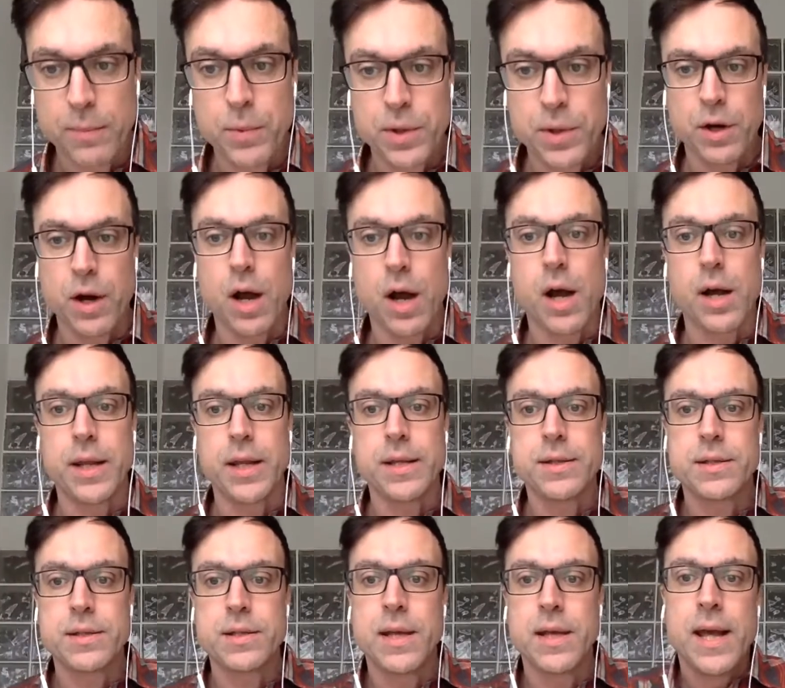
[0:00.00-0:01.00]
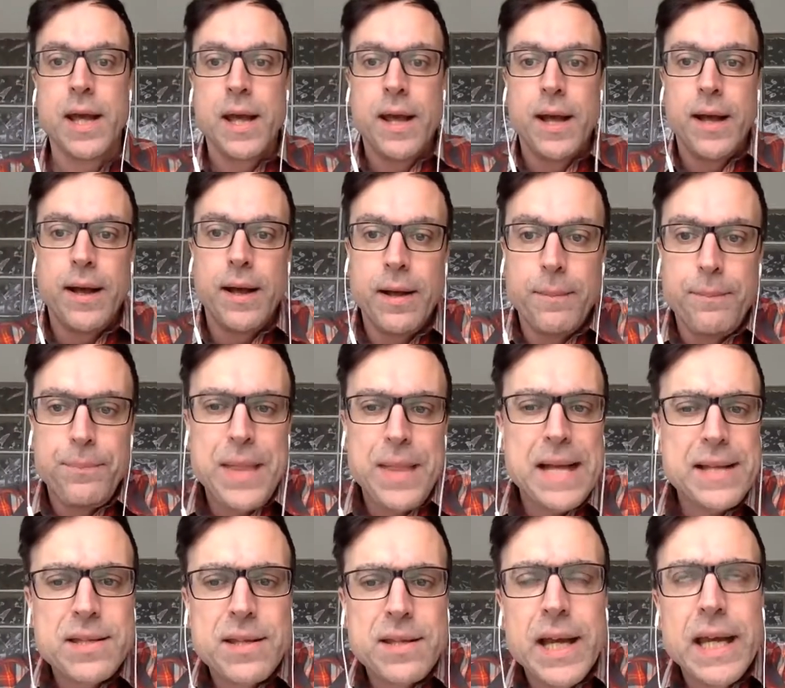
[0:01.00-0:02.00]
with your audience.
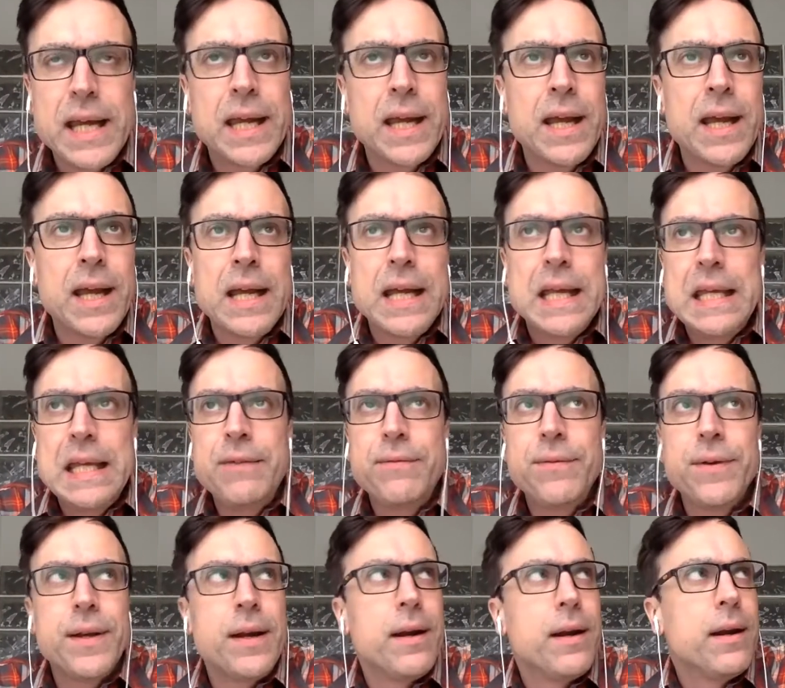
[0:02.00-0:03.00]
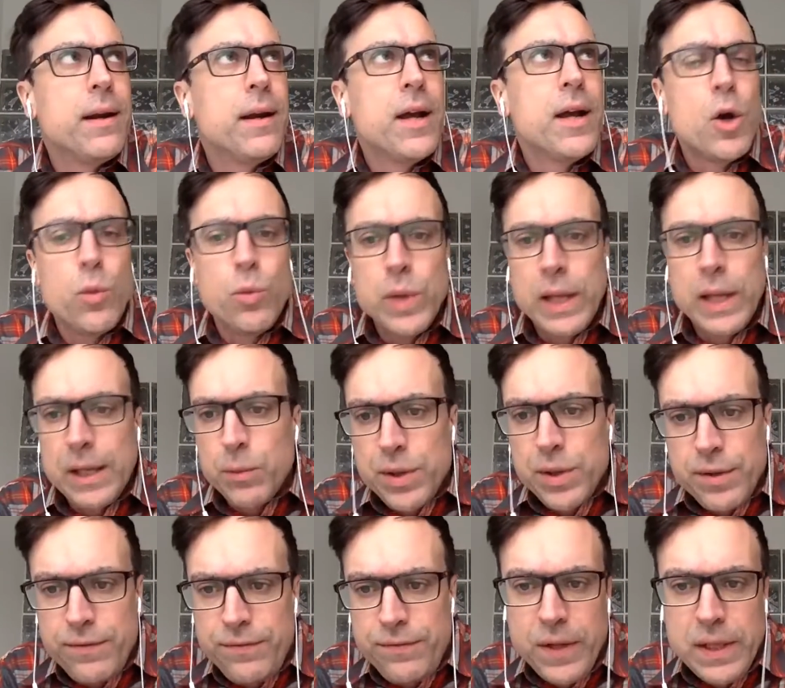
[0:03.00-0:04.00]
That's like, even like
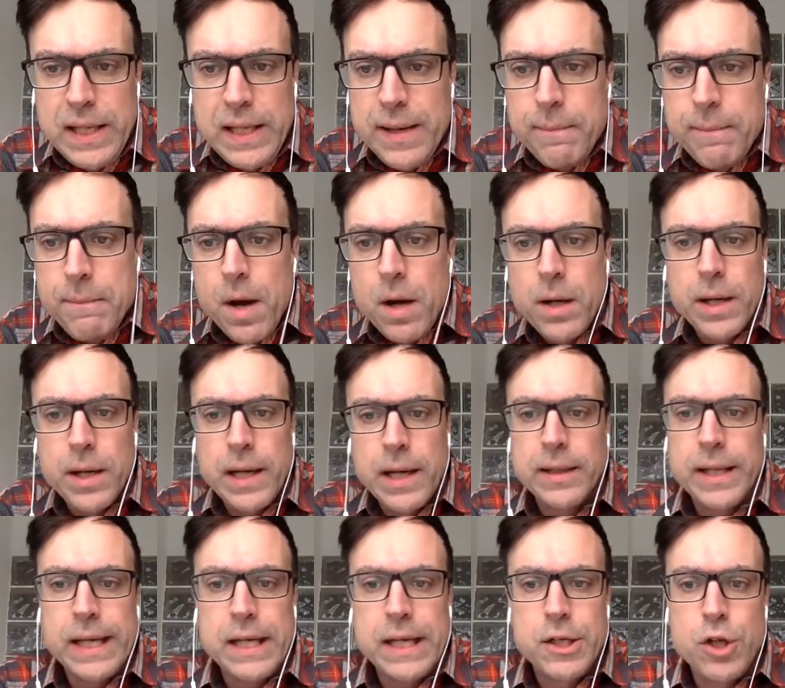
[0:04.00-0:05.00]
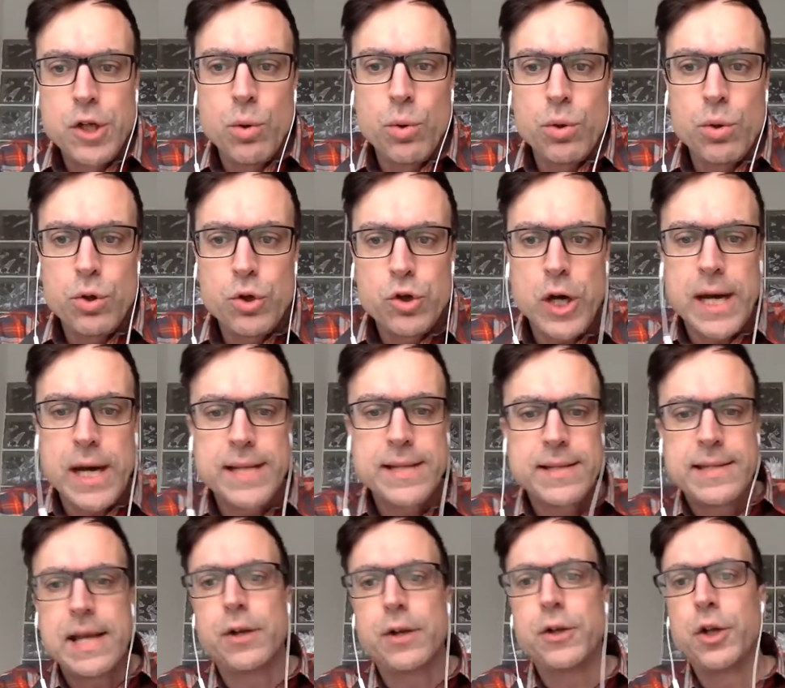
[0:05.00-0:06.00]
with affiliate marketing, like don't try and
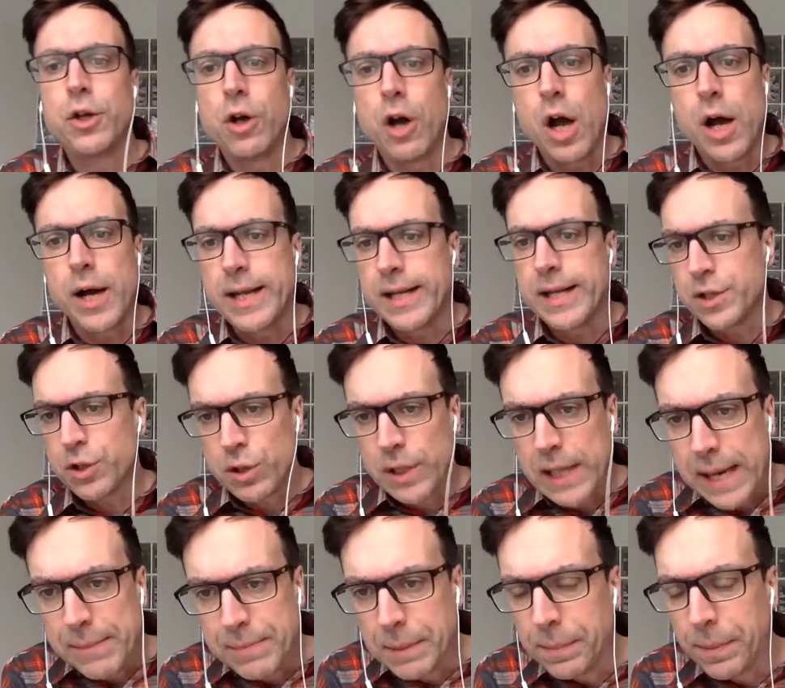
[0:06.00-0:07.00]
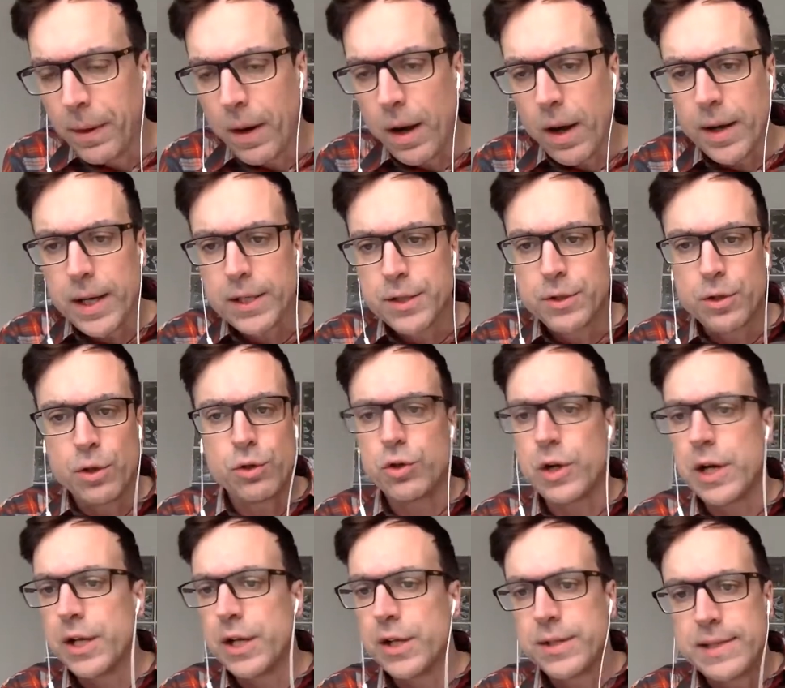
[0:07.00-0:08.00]
sell your audience crappy products. Don't
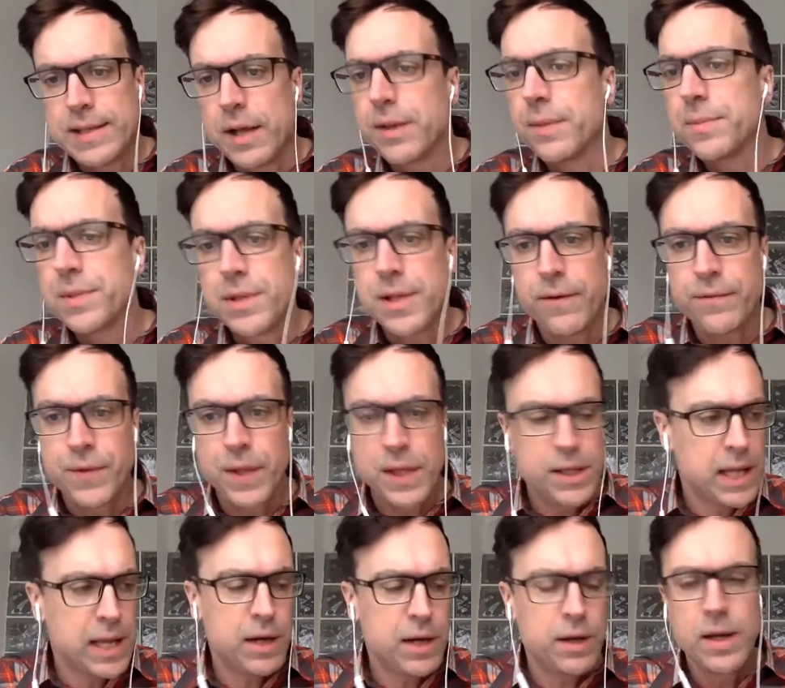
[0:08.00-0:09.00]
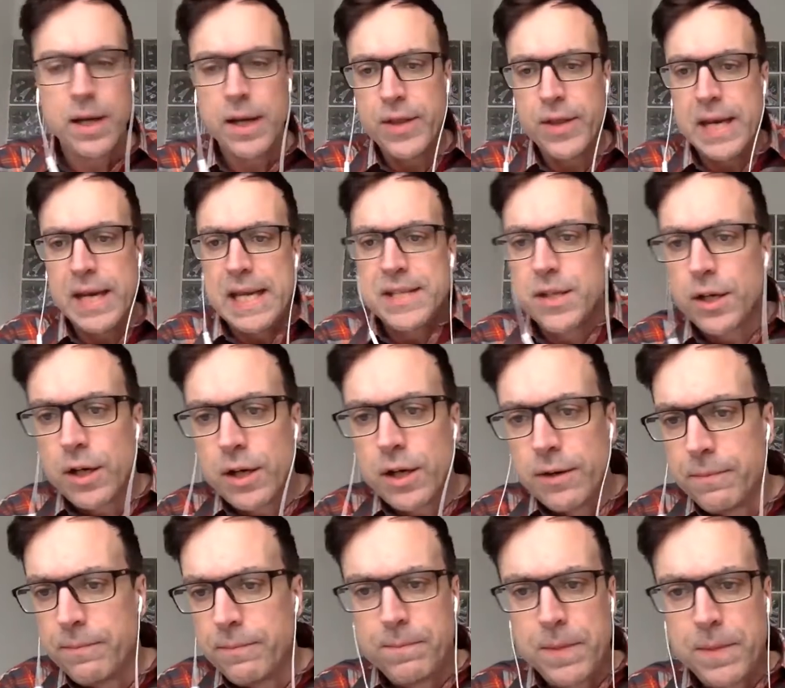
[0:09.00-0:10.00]
try and sell them stuff that isn't going to
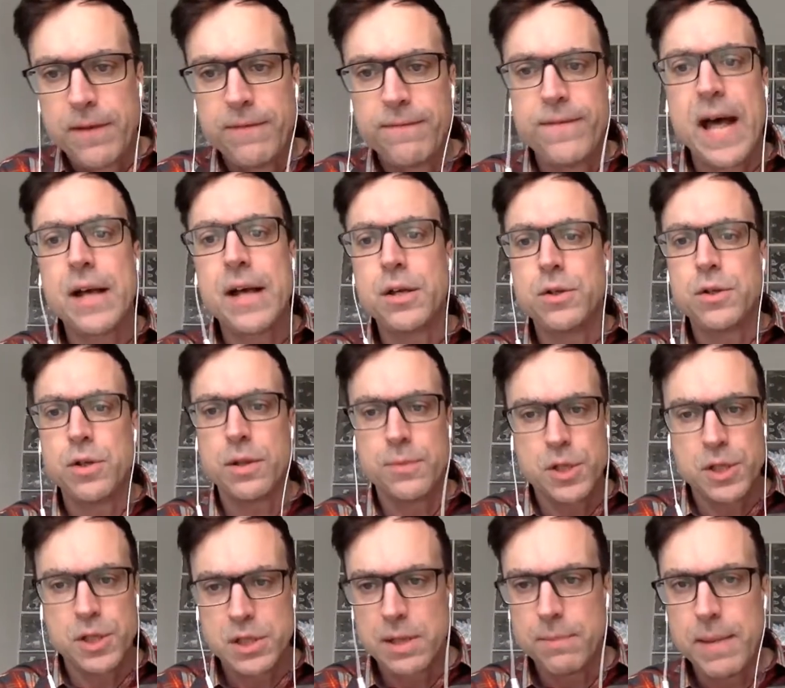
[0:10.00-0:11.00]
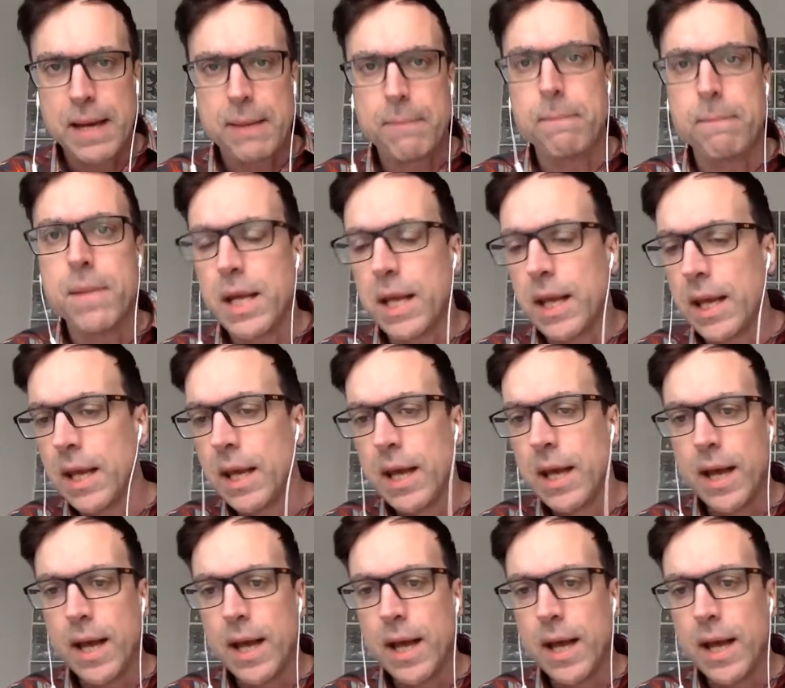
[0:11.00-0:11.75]
be of value to them just to make money.